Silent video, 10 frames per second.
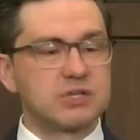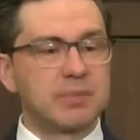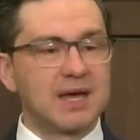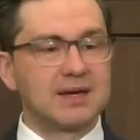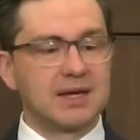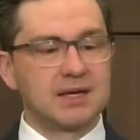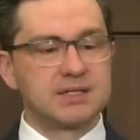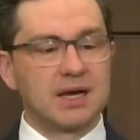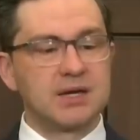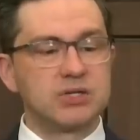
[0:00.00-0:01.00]
spending
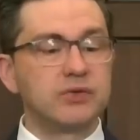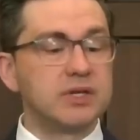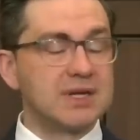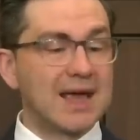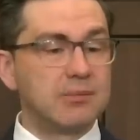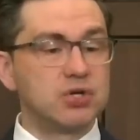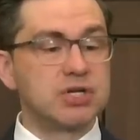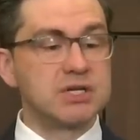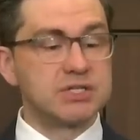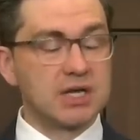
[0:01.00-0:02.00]
to undo the
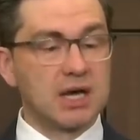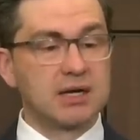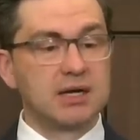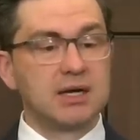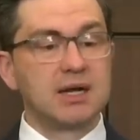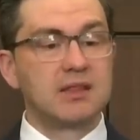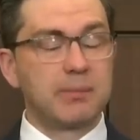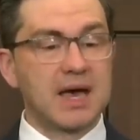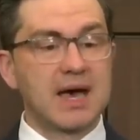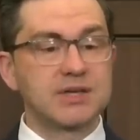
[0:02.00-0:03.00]
damage he's done. In the
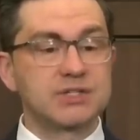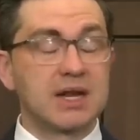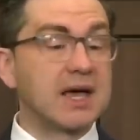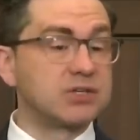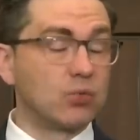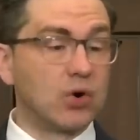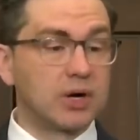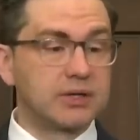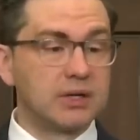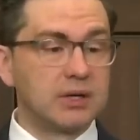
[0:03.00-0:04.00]
past, it hasn't
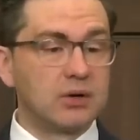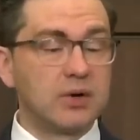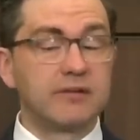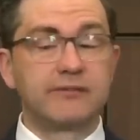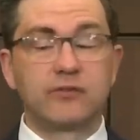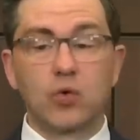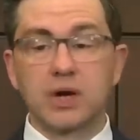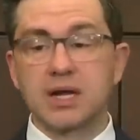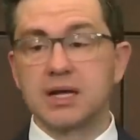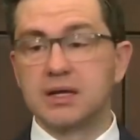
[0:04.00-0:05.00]
worked. We have
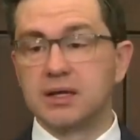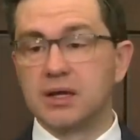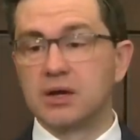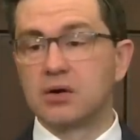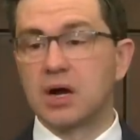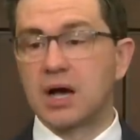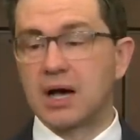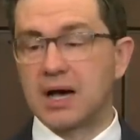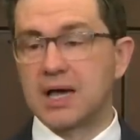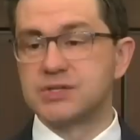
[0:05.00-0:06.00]
40 year
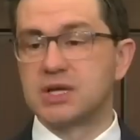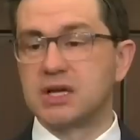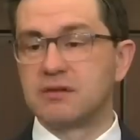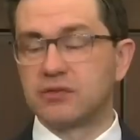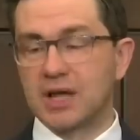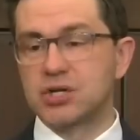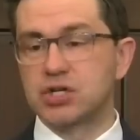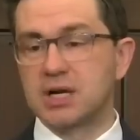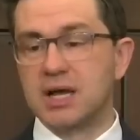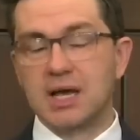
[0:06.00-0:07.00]
highs in
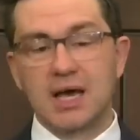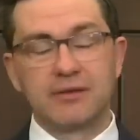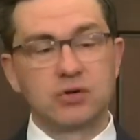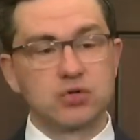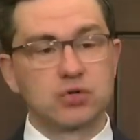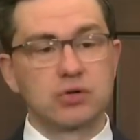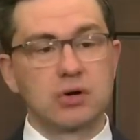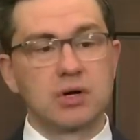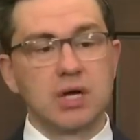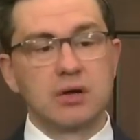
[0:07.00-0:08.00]
inflation after
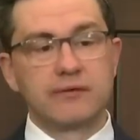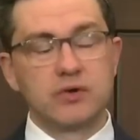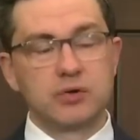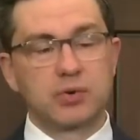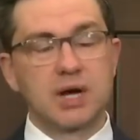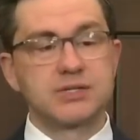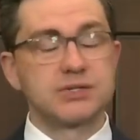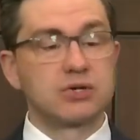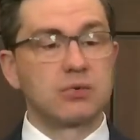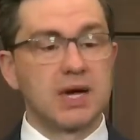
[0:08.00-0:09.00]
Trudeau. Food
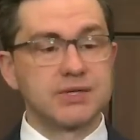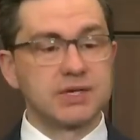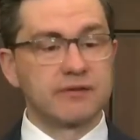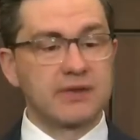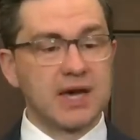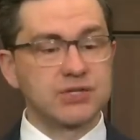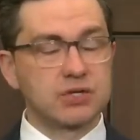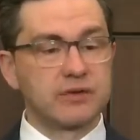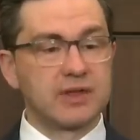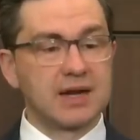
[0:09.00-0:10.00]
prices are rising
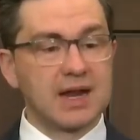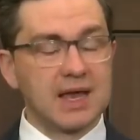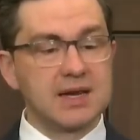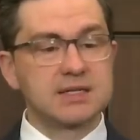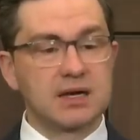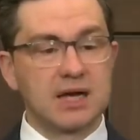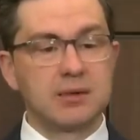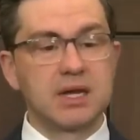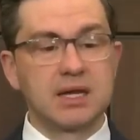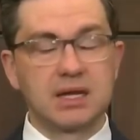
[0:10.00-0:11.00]
faster than at any
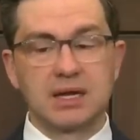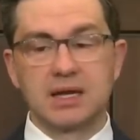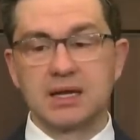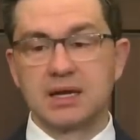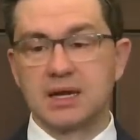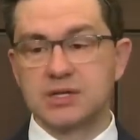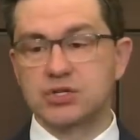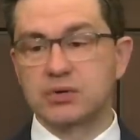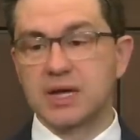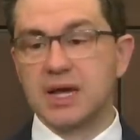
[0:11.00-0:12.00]
time in Canadian
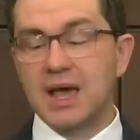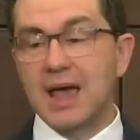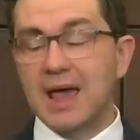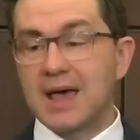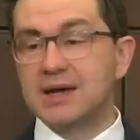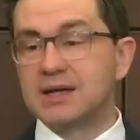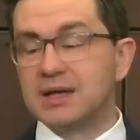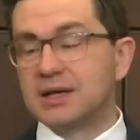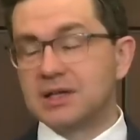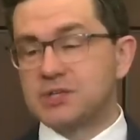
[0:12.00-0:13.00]
history. And
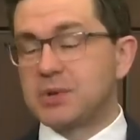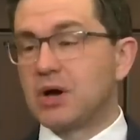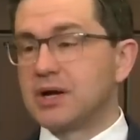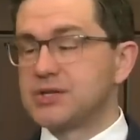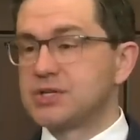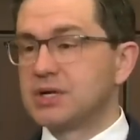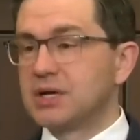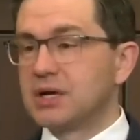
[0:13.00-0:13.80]
let's be honest,